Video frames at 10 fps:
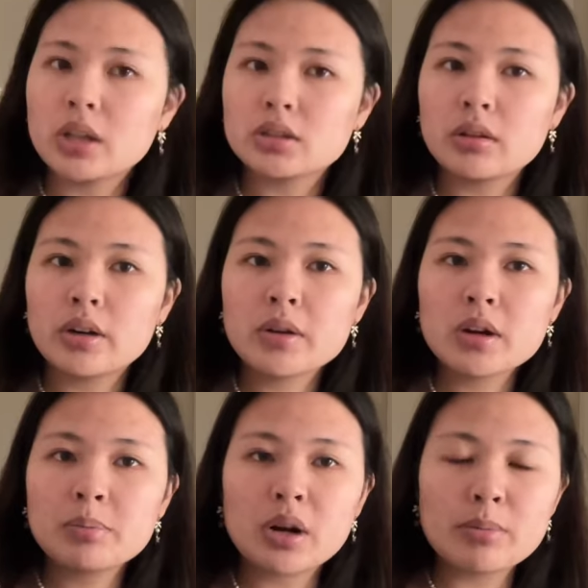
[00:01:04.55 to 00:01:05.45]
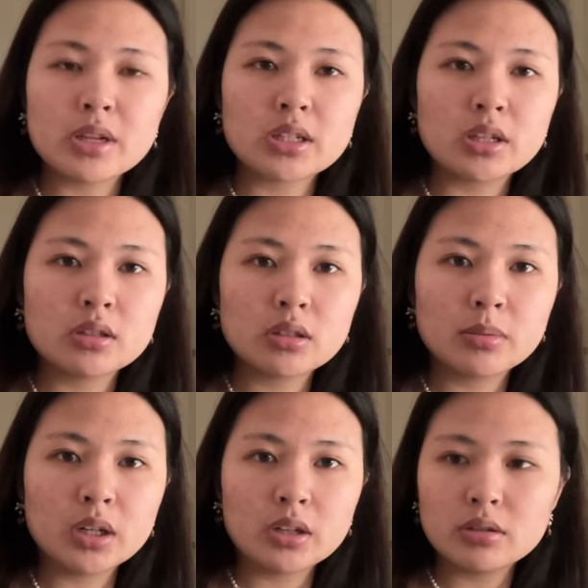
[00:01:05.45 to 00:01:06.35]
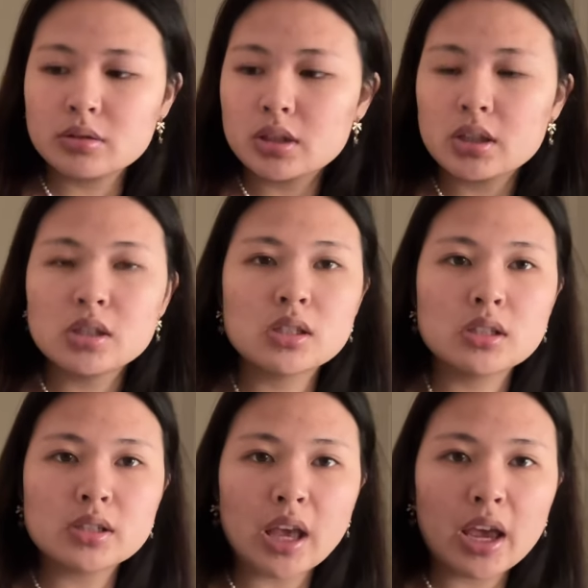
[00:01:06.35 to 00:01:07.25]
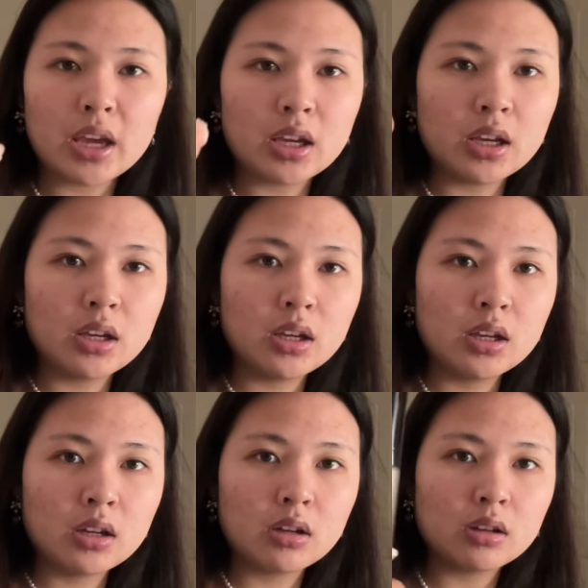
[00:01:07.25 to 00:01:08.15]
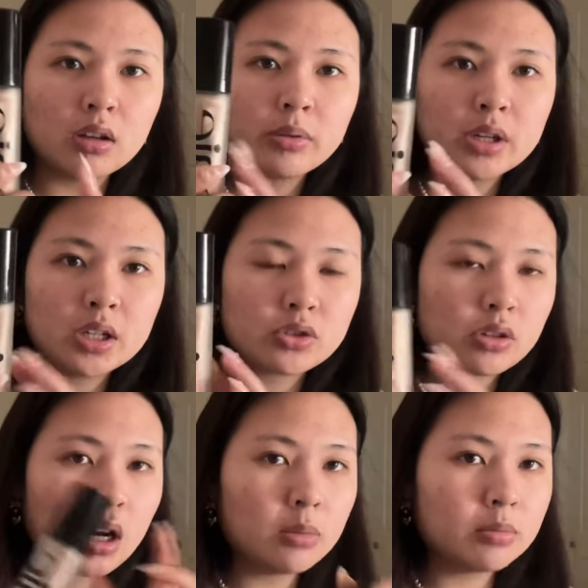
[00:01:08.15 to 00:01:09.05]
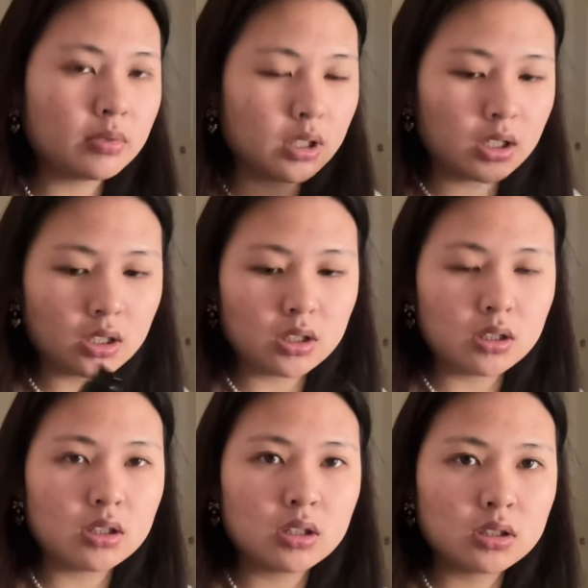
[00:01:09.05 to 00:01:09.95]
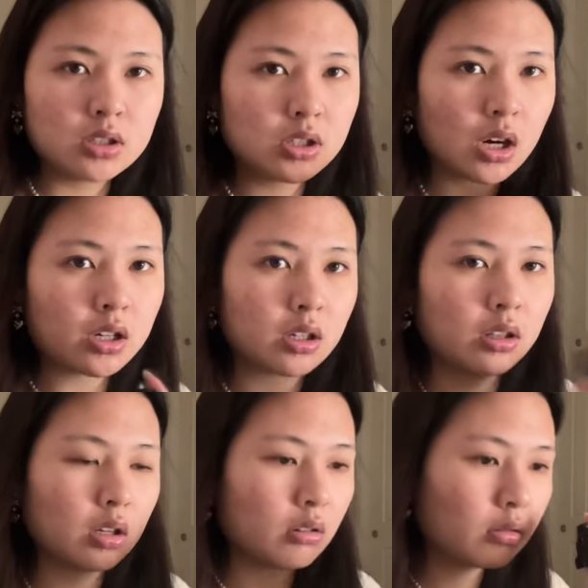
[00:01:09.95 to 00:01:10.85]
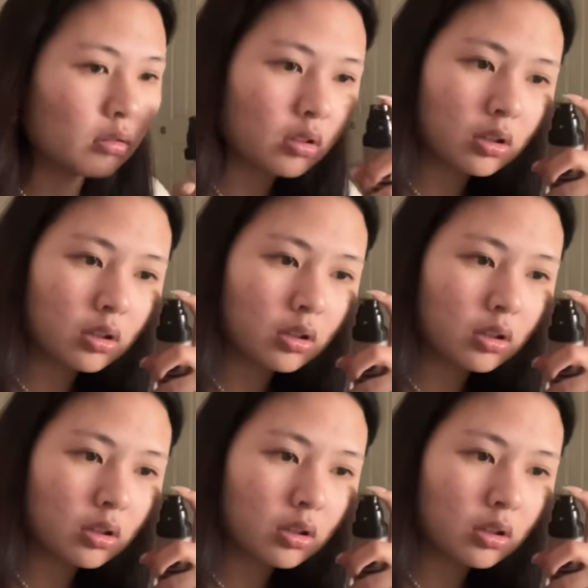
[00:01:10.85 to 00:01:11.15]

So I already prepped my skin, so I'm gonna use this Say Glowy drop in Star Glow.